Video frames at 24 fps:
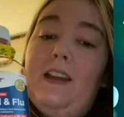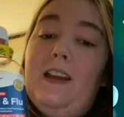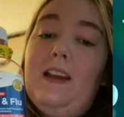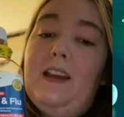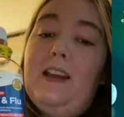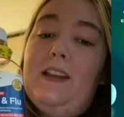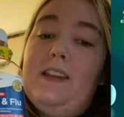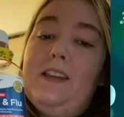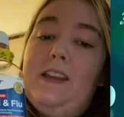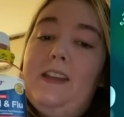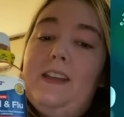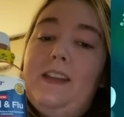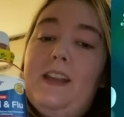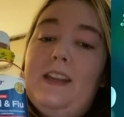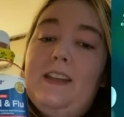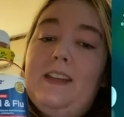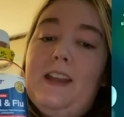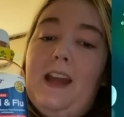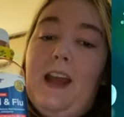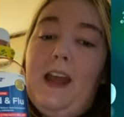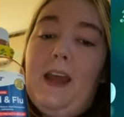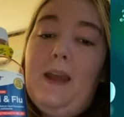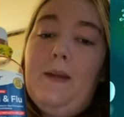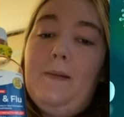the
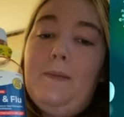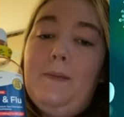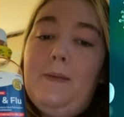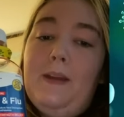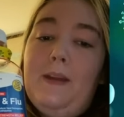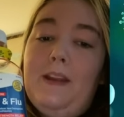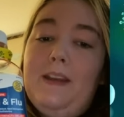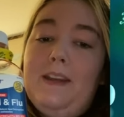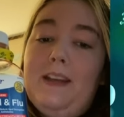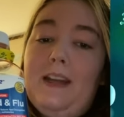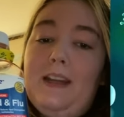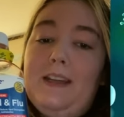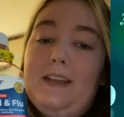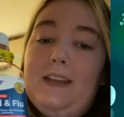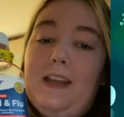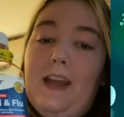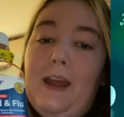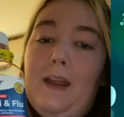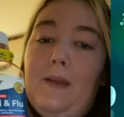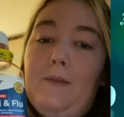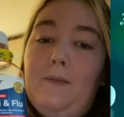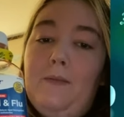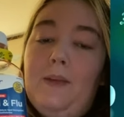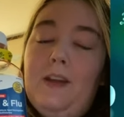daytime and
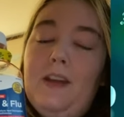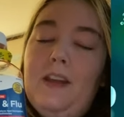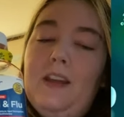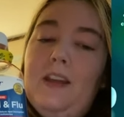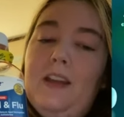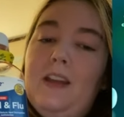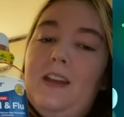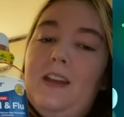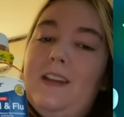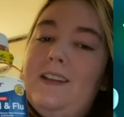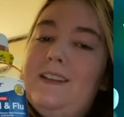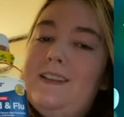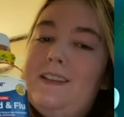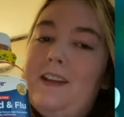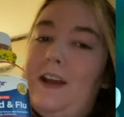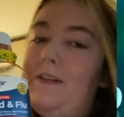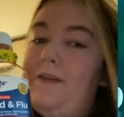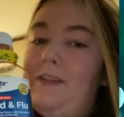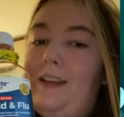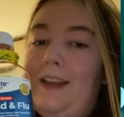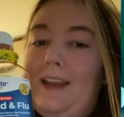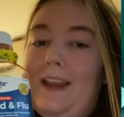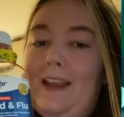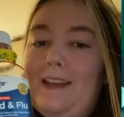nighttime stuff. Like I